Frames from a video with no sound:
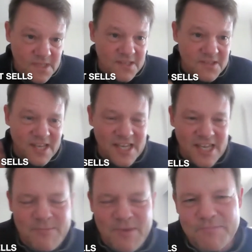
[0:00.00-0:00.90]
that
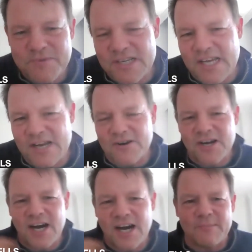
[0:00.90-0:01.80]
came up today or
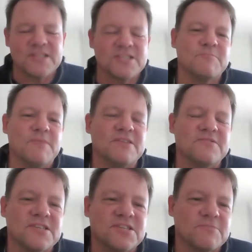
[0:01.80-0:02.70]
comments
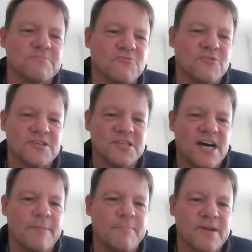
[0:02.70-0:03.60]
about this important
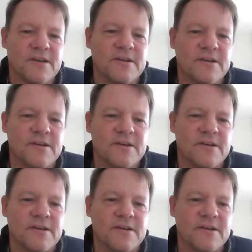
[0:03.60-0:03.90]
topic.